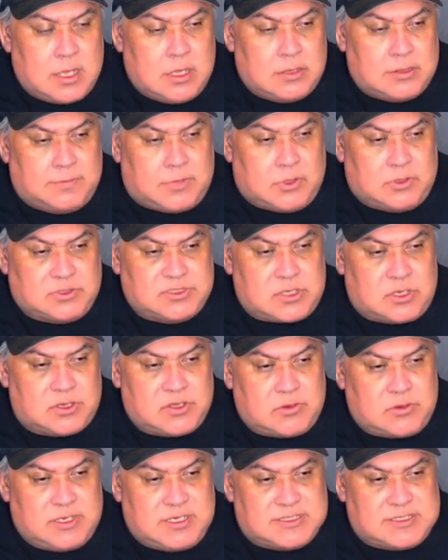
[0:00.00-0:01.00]
The Polestar
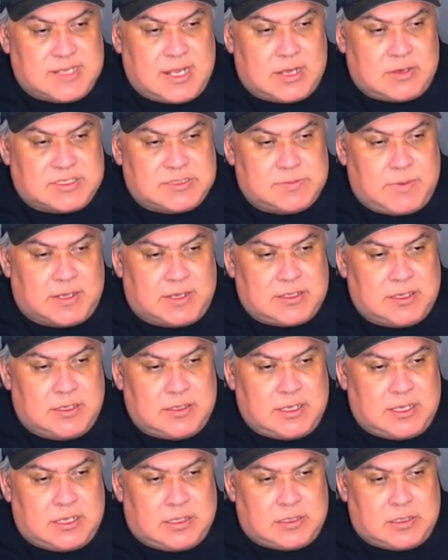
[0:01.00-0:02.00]
3 is now expected
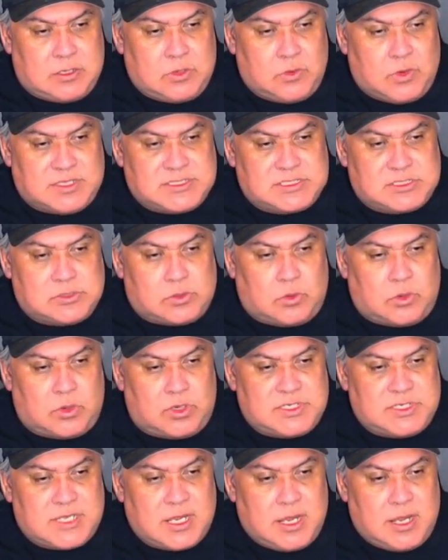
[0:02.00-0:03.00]
in U.S.
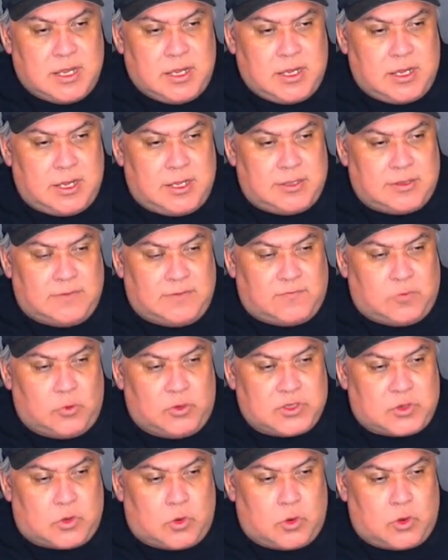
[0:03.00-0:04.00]
stores in the
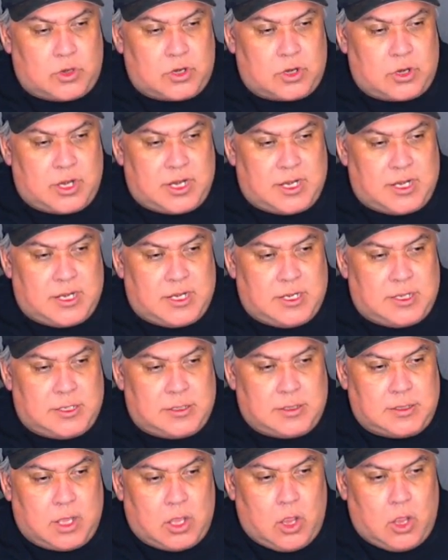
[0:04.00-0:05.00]
fourth quarter,
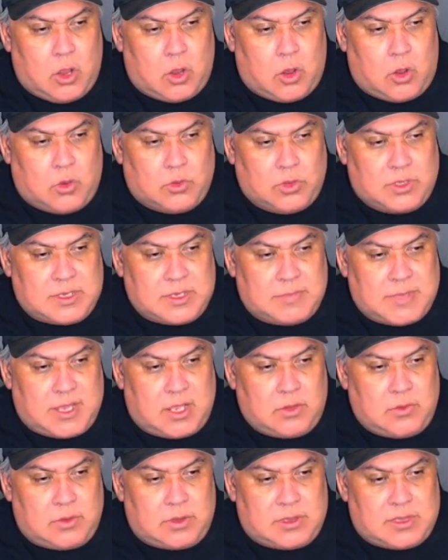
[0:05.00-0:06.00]
and only
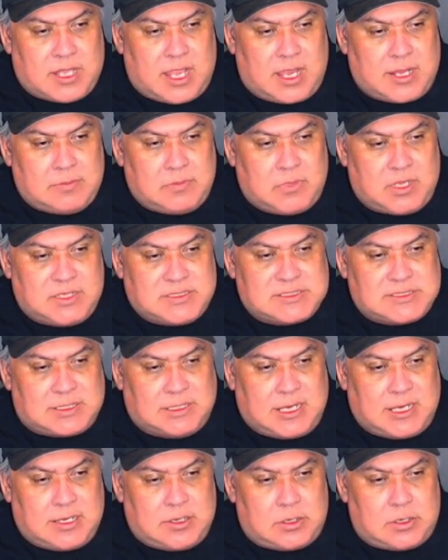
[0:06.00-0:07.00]
about 9 months
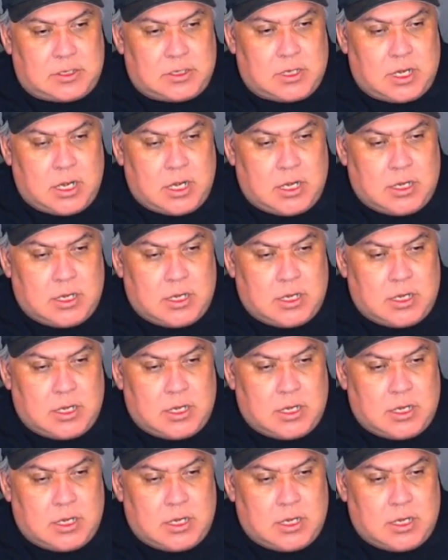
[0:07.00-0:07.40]
later